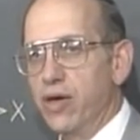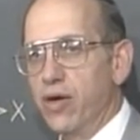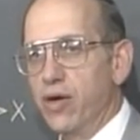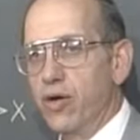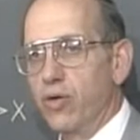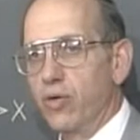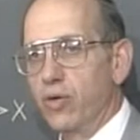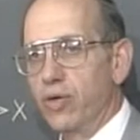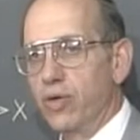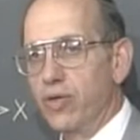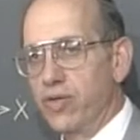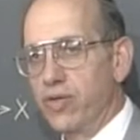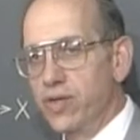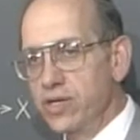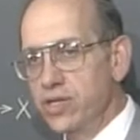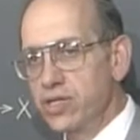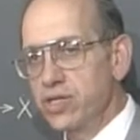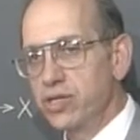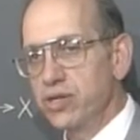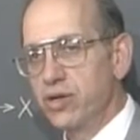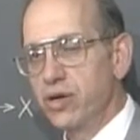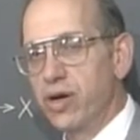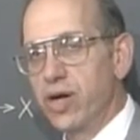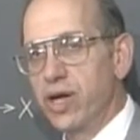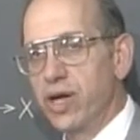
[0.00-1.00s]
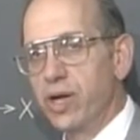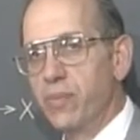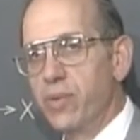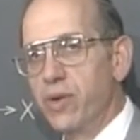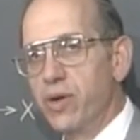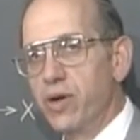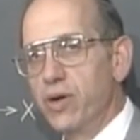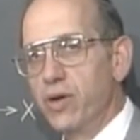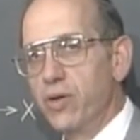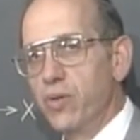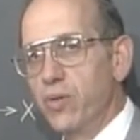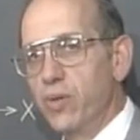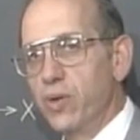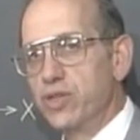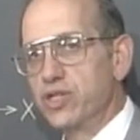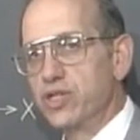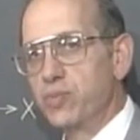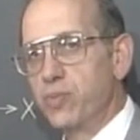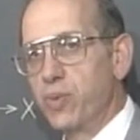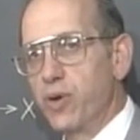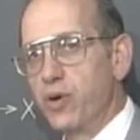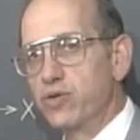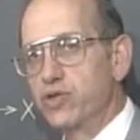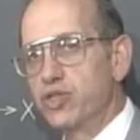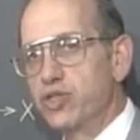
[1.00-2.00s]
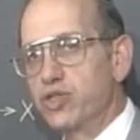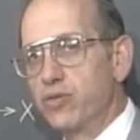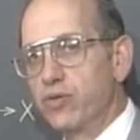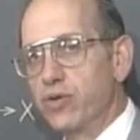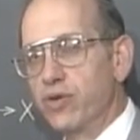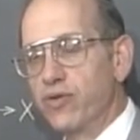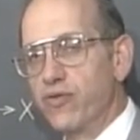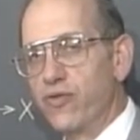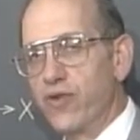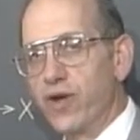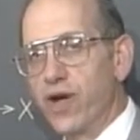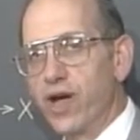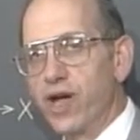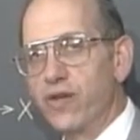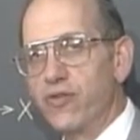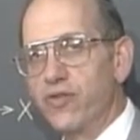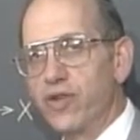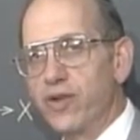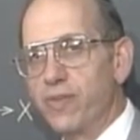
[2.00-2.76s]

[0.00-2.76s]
only this time we're supposed to revolve